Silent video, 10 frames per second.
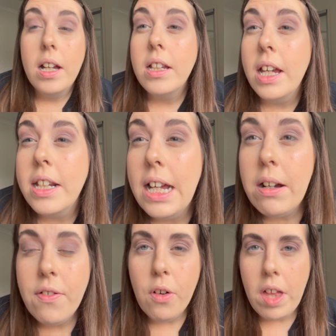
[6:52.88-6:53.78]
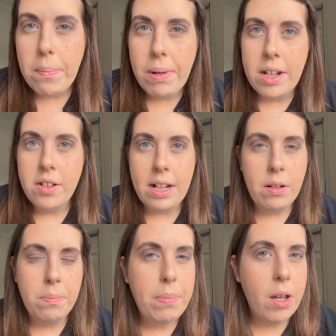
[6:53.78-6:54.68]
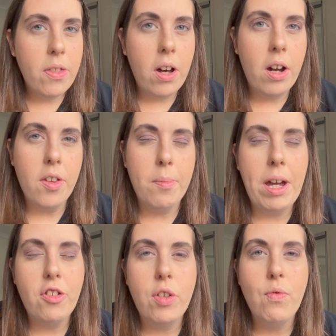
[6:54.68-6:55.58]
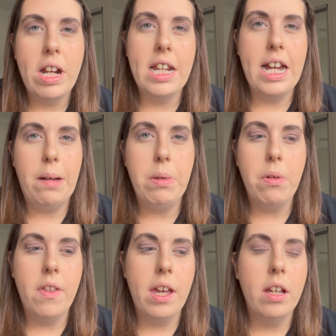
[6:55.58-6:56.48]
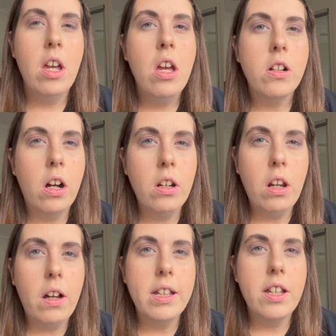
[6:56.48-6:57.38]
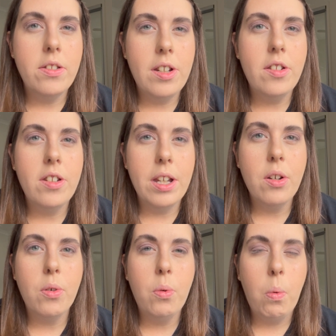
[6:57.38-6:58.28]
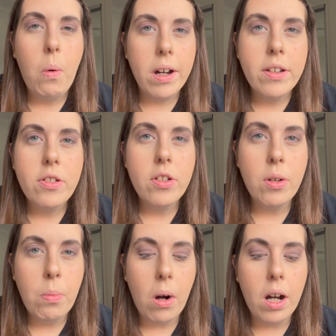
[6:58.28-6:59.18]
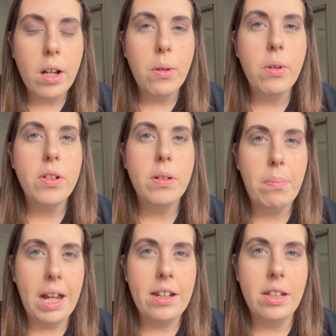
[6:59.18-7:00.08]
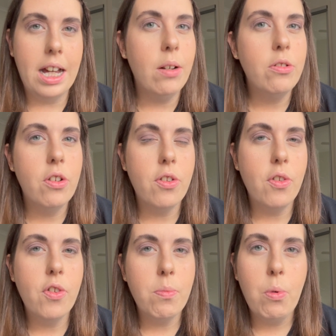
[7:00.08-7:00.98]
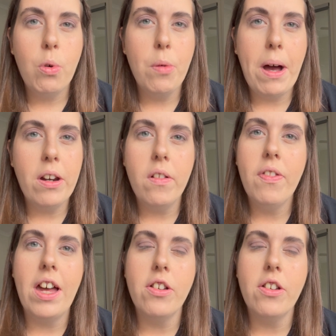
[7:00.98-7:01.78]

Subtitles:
Okay, now I've got that blended out on both eyes. I'm actually really happy with it. Can't lie, it did take quite a while to blend out just a small amount of that